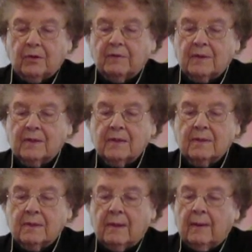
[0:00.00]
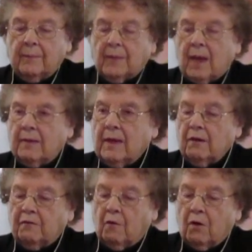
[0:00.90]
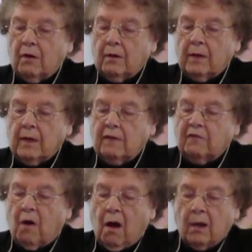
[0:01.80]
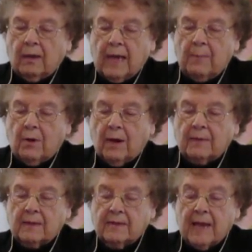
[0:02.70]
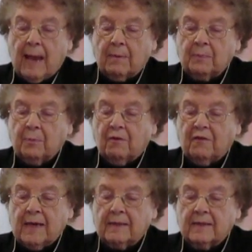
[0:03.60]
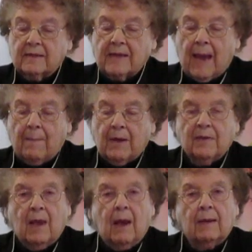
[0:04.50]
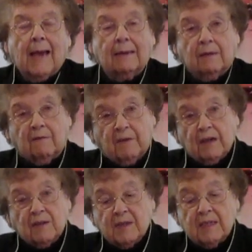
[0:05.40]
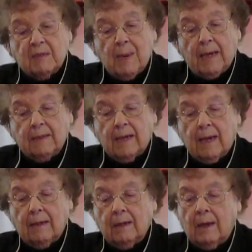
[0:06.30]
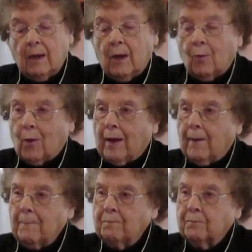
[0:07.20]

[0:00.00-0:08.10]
services. And therefore, if all labor on the Sabbath profaned the Sabbath, like the Pharisees maintained, well,